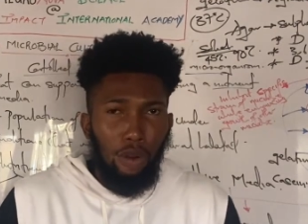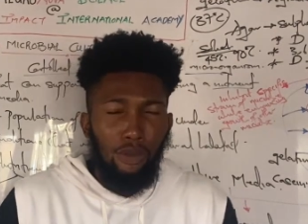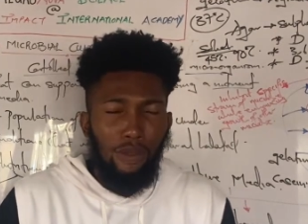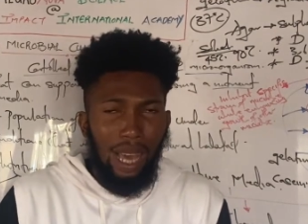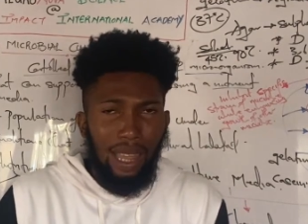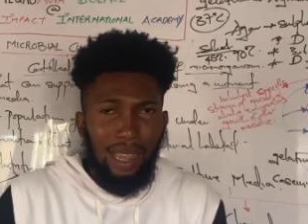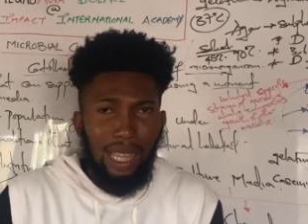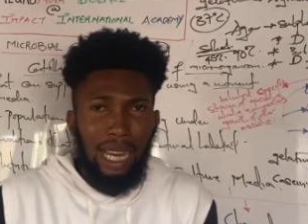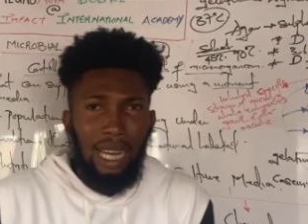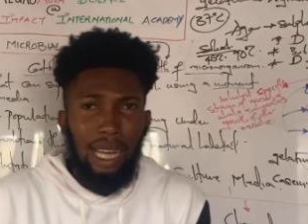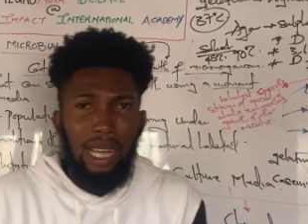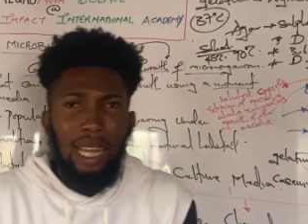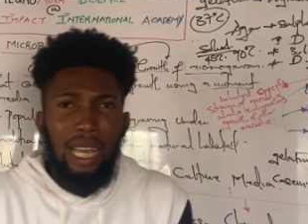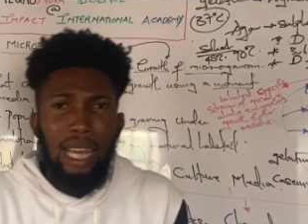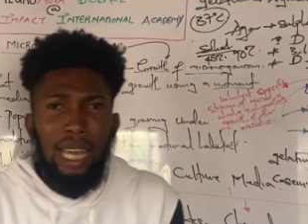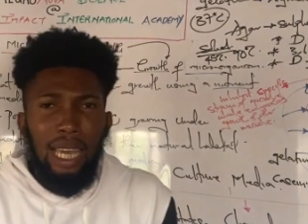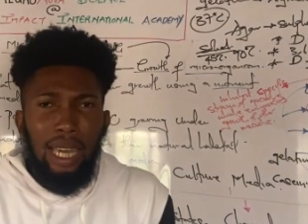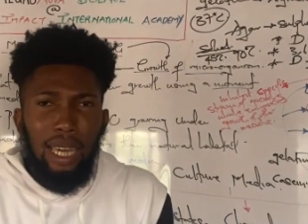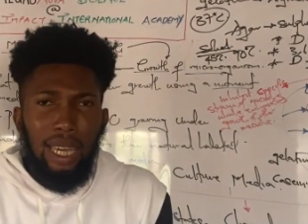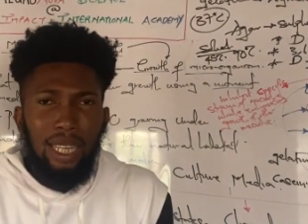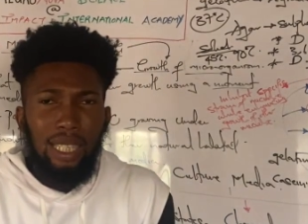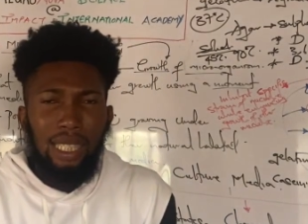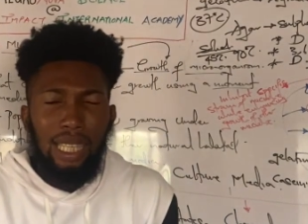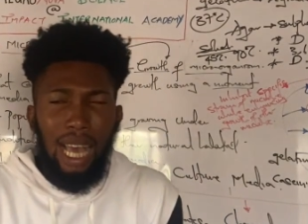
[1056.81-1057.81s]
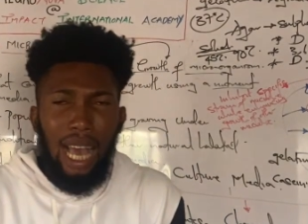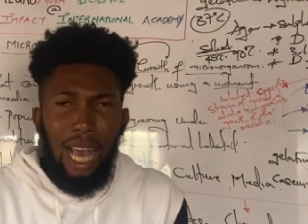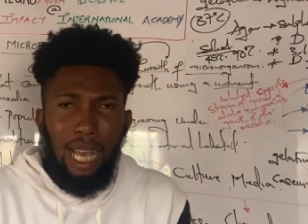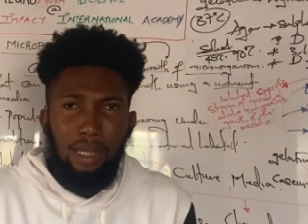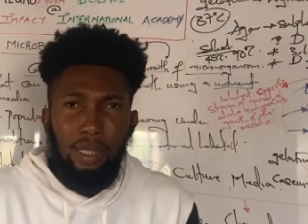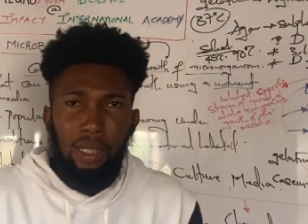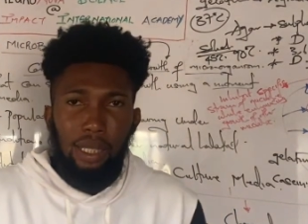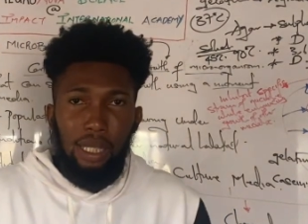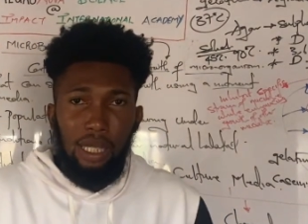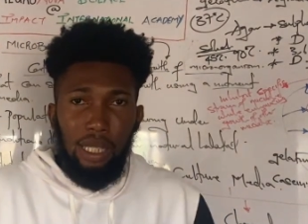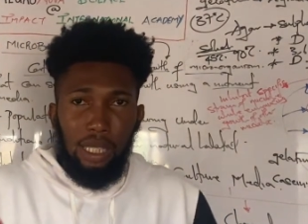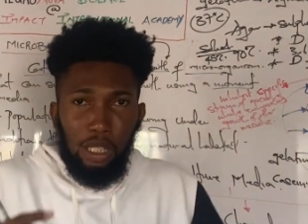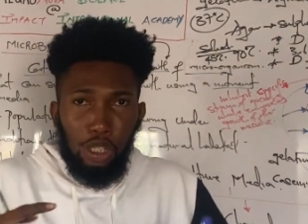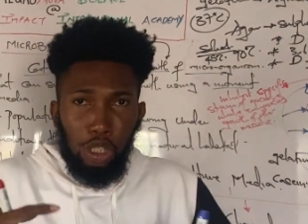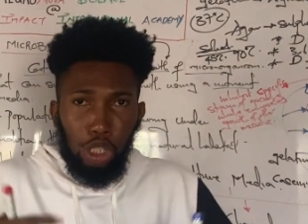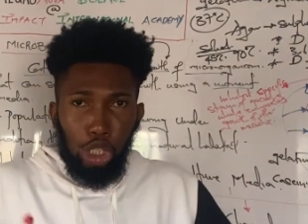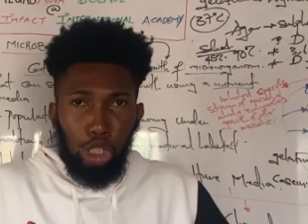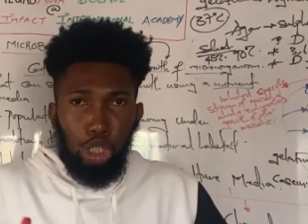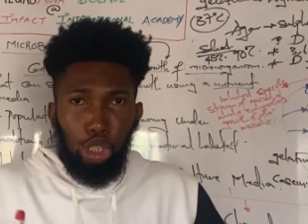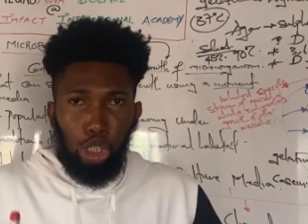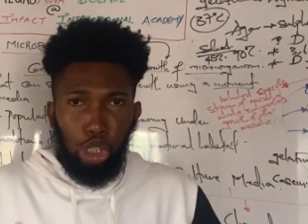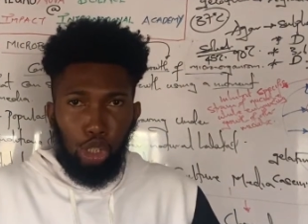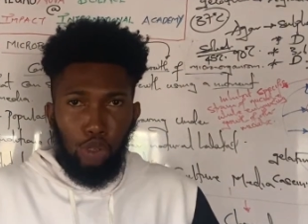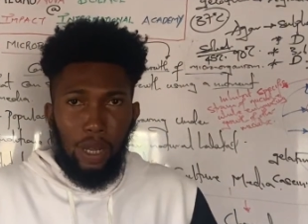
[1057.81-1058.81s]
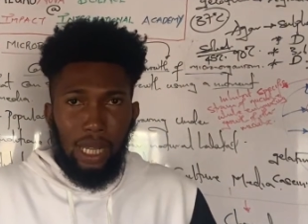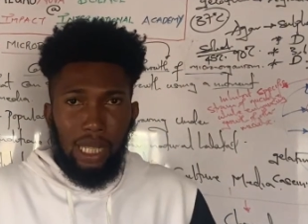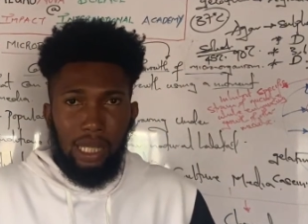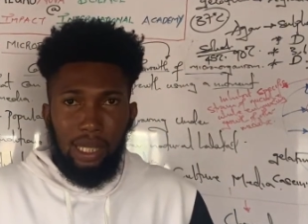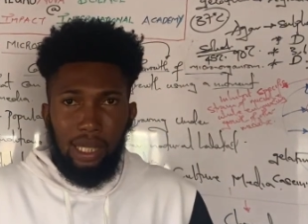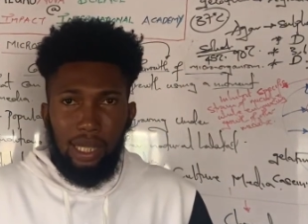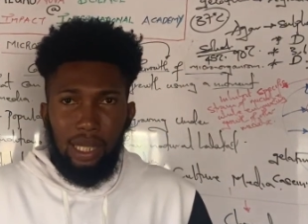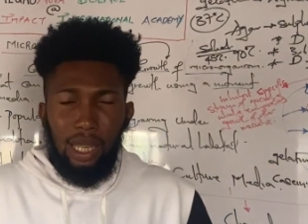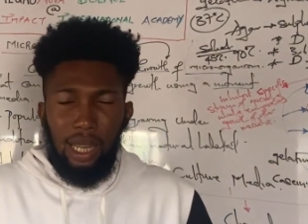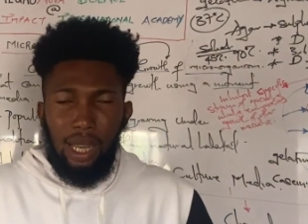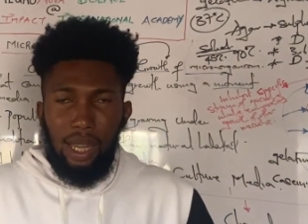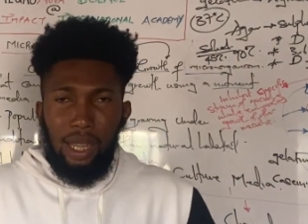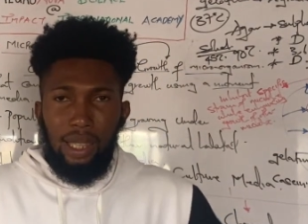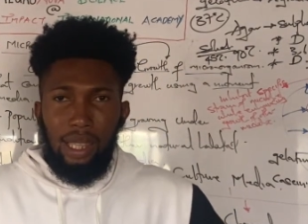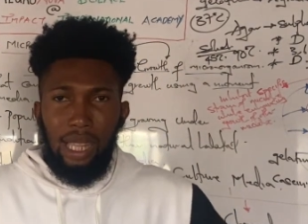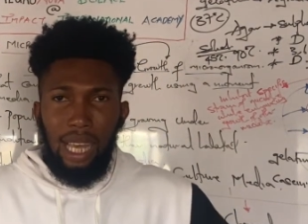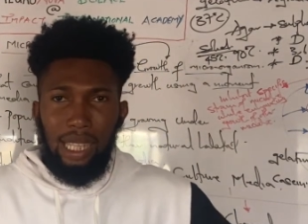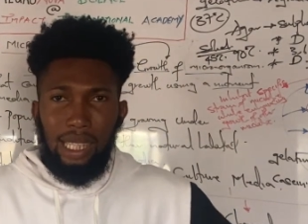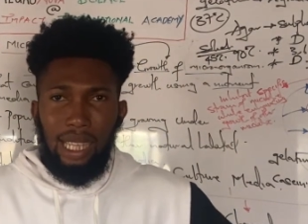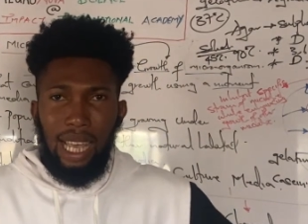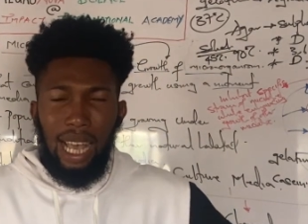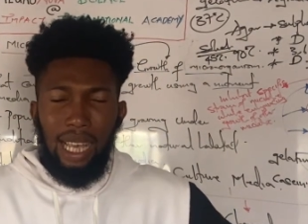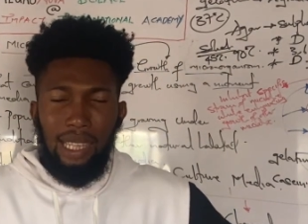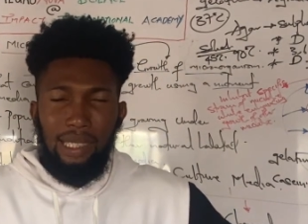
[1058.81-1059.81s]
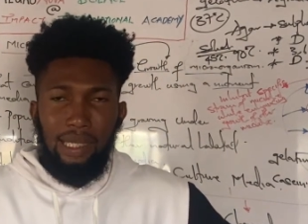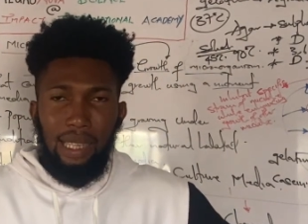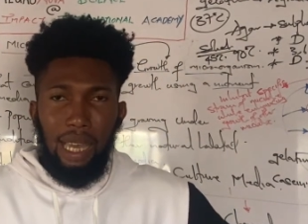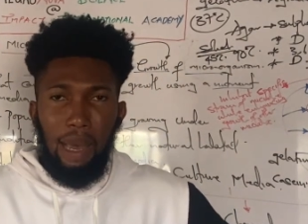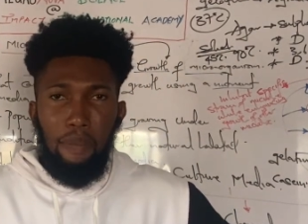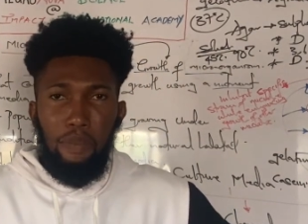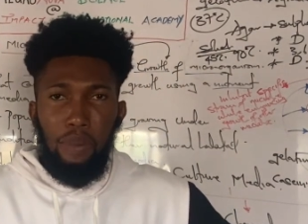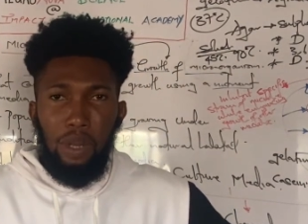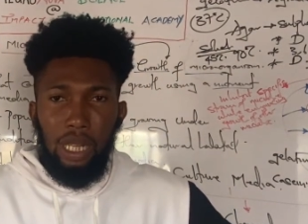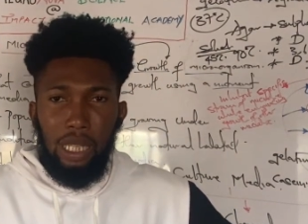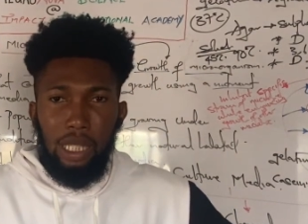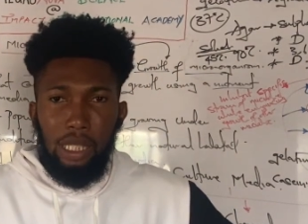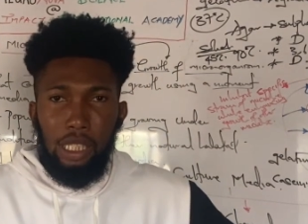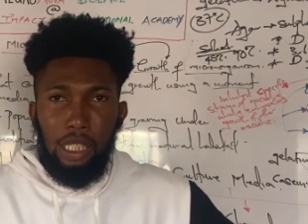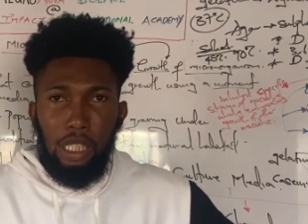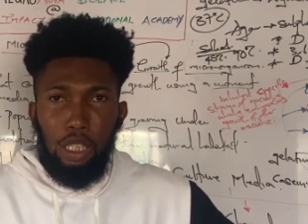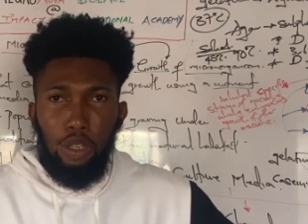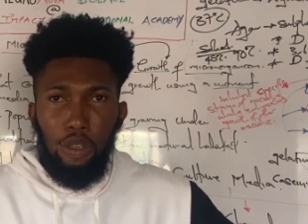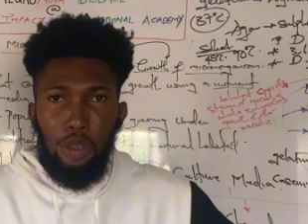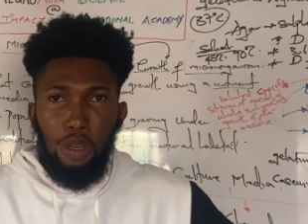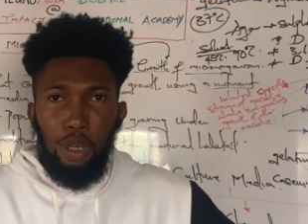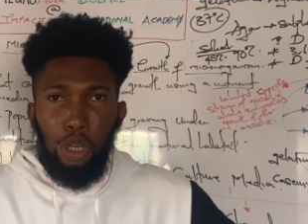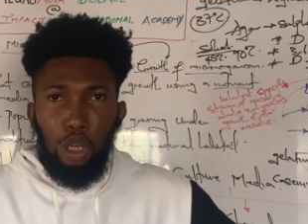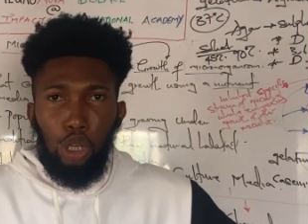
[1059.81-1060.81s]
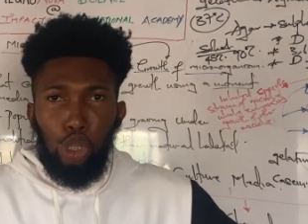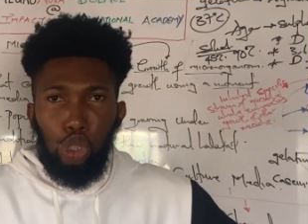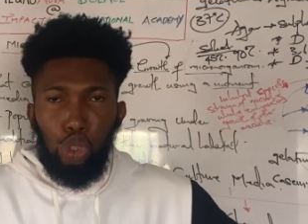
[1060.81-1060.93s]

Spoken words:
Rather, it has nutrients that has the ability